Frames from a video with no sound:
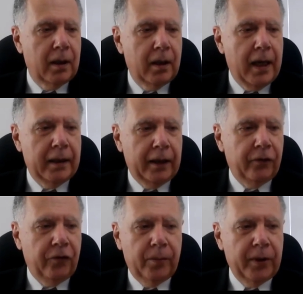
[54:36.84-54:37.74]
and let
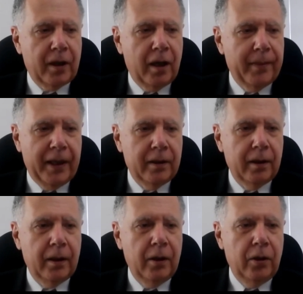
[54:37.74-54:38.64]
someone come in
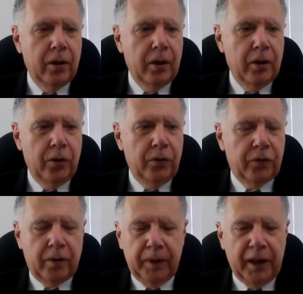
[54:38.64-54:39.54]
who's
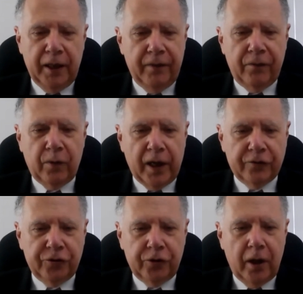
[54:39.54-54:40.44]
completely fresh,